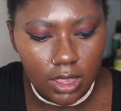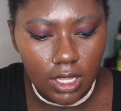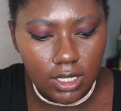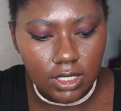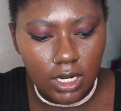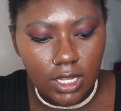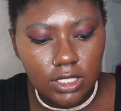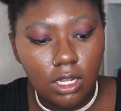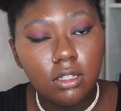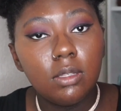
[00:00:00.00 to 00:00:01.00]
This
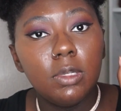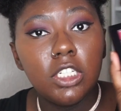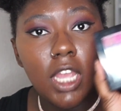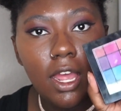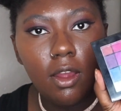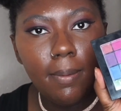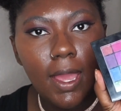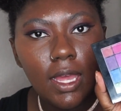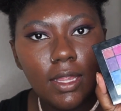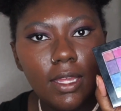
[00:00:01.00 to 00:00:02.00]
NYX Ultimate Shadow
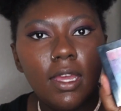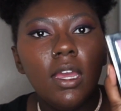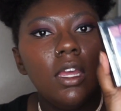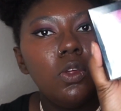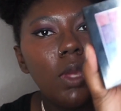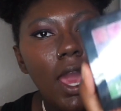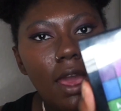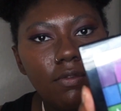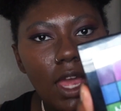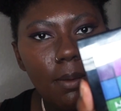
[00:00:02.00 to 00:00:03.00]
Palette, you can
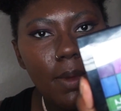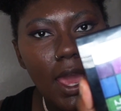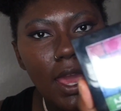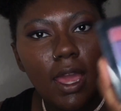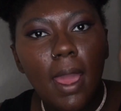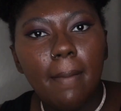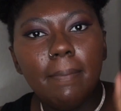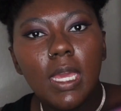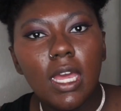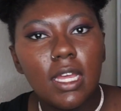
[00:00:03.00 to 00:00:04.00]
have that back,
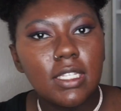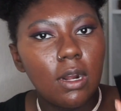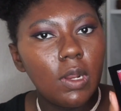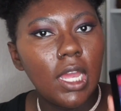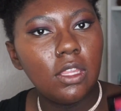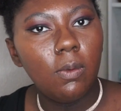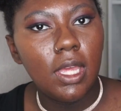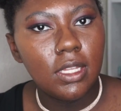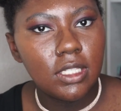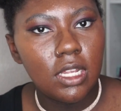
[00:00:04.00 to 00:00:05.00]
because I don't like the way it